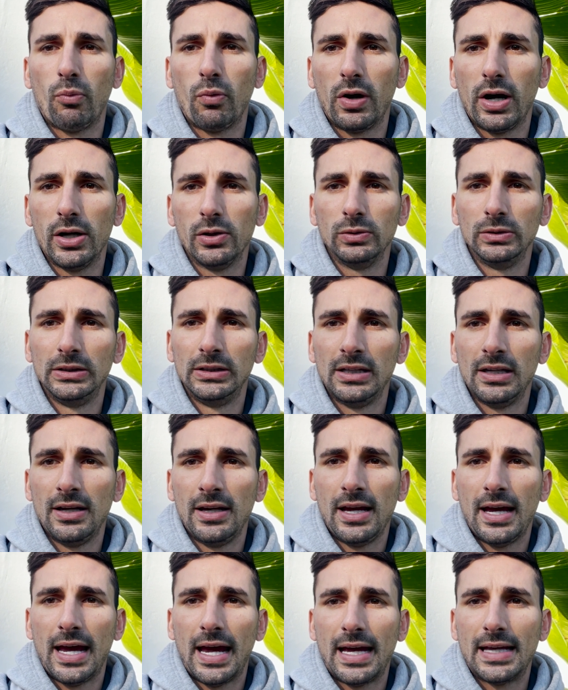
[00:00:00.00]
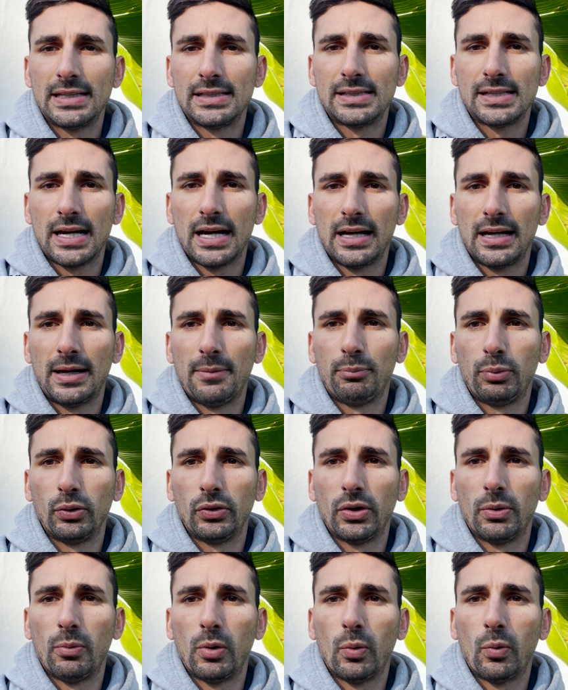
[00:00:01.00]
well and uh, and
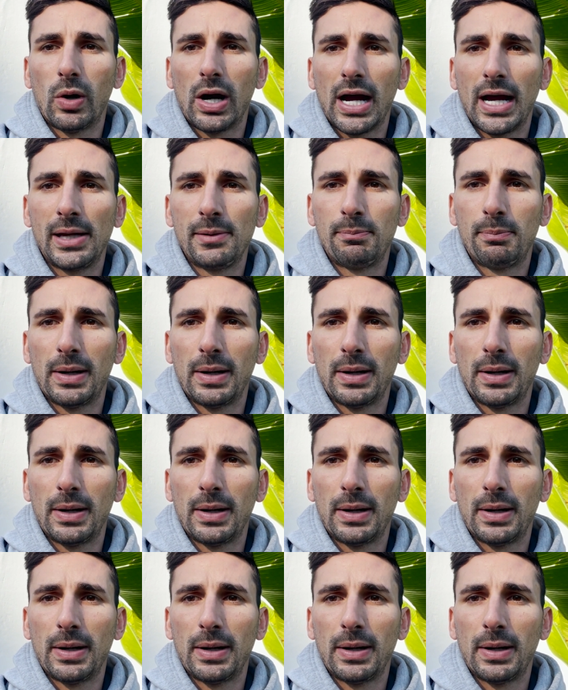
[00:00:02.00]
put them away.